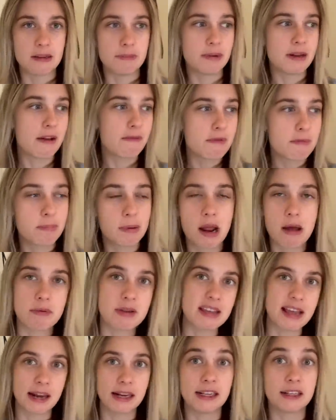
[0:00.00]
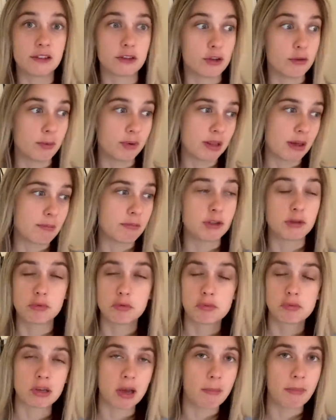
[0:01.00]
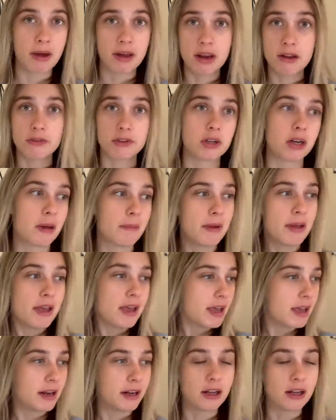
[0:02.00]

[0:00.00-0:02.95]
But every player we get linked to will then be swooped up by another club in a